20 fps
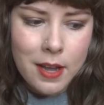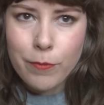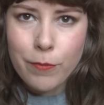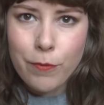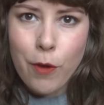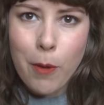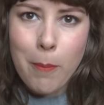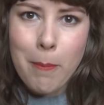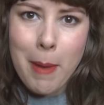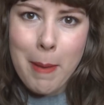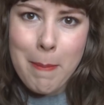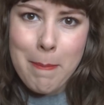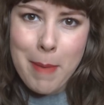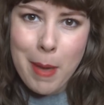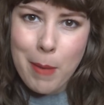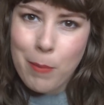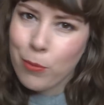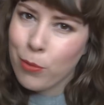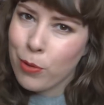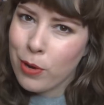From my
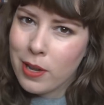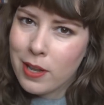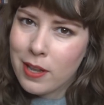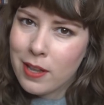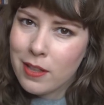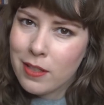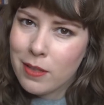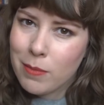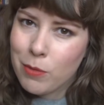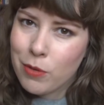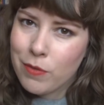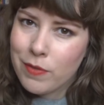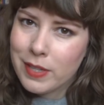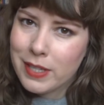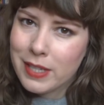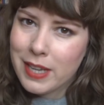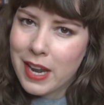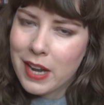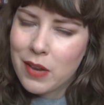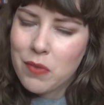memory, the movie
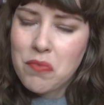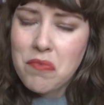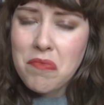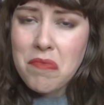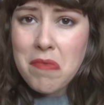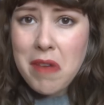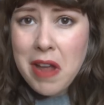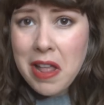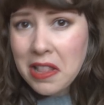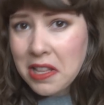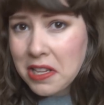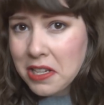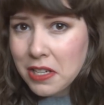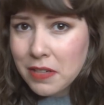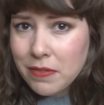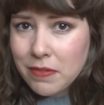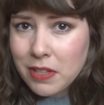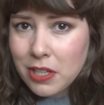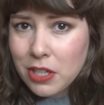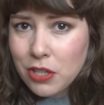stayed
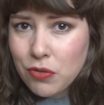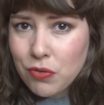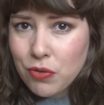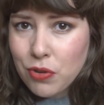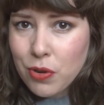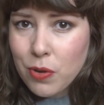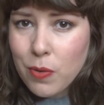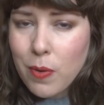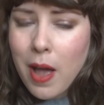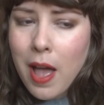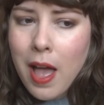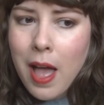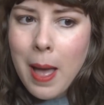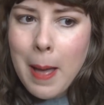relatively true.